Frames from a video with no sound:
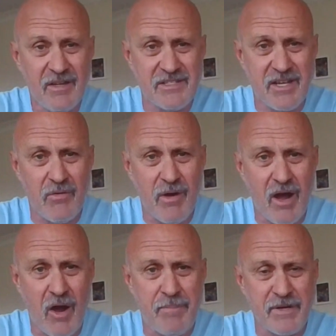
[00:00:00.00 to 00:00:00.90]
So
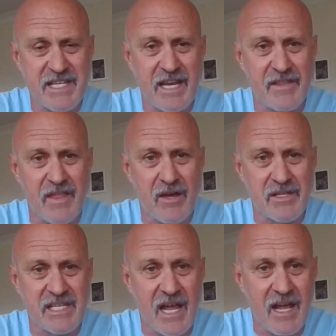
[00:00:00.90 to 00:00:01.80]
I presented
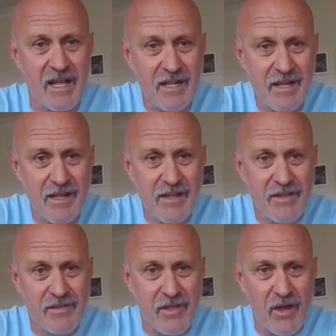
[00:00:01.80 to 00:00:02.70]
those
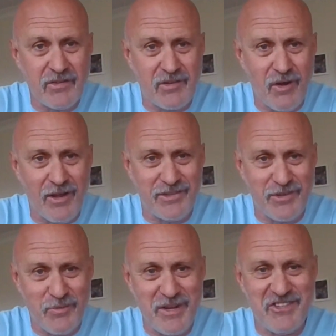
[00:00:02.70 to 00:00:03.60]
guys
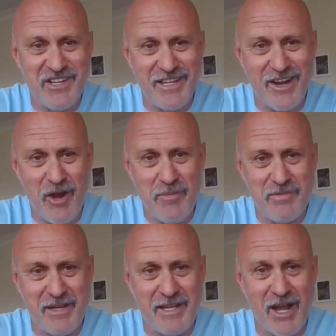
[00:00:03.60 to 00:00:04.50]
to Ridgie in a hope
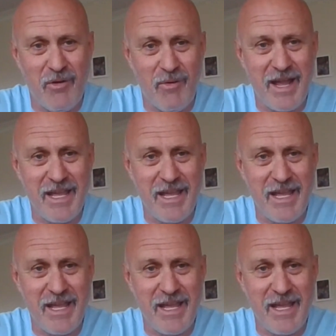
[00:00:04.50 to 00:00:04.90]
that he'd go away,